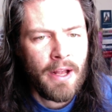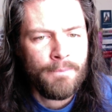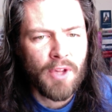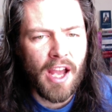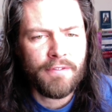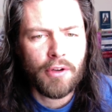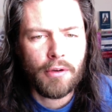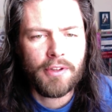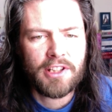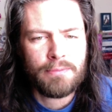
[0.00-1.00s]
They have their
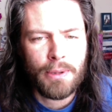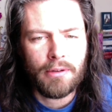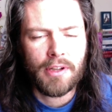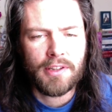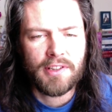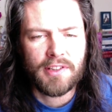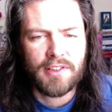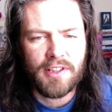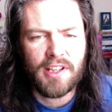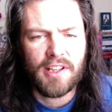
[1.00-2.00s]
own experiences,
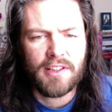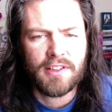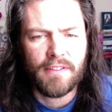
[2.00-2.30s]
needs,